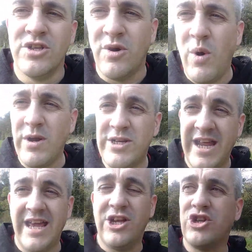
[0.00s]
So I want to
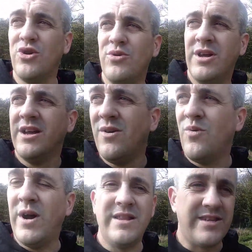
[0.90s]
take you through
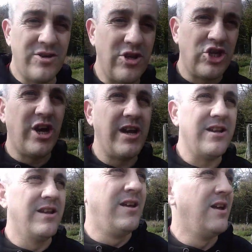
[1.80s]
while the sun is
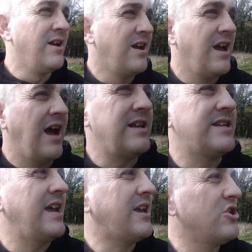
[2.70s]
shining, and
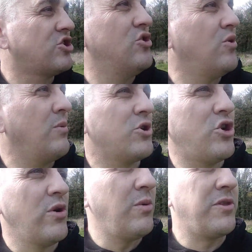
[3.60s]
take you through. I want to
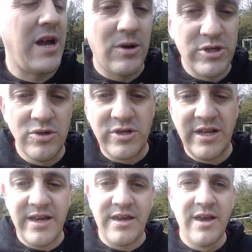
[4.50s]
show you what the house looks
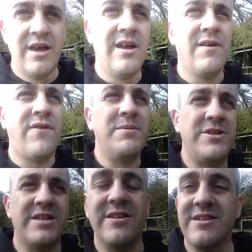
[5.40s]
like from a
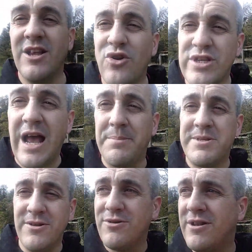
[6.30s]
distance. It looks
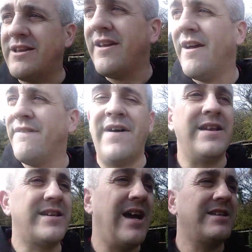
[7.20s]
absolutely
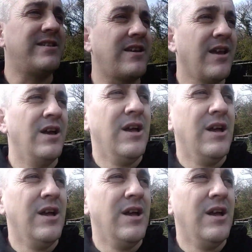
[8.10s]
fantastic.